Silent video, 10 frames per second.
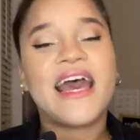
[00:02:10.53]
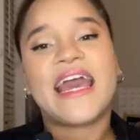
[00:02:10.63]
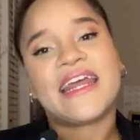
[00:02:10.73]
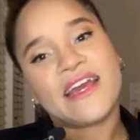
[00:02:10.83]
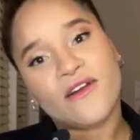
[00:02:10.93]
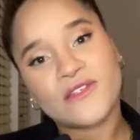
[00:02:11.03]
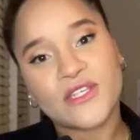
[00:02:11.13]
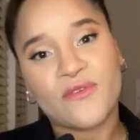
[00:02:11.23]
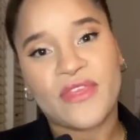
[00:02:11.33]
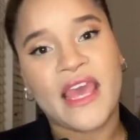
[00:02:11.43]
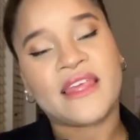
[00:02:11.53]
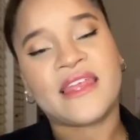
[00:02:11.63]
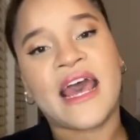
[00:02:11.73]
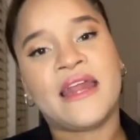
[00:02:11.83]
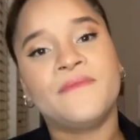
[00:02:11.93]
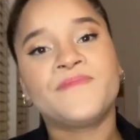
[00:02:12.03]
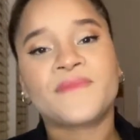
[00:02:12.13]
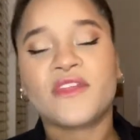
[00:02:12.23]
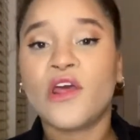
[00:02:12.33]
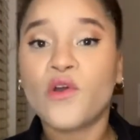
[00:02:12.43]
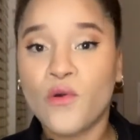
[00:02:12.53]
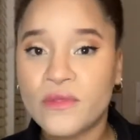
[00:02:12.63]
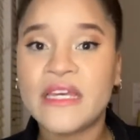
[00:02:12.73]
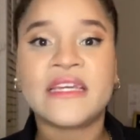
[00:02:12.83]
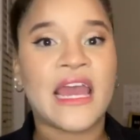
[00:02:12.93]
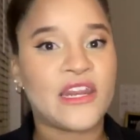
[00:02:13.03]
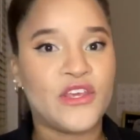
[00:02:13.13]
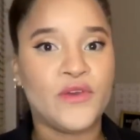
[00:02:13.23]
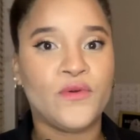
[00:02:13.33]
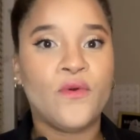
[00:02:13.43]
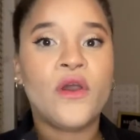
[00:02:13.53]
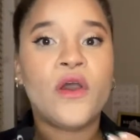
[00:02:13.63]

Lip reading: And I also think that not only can you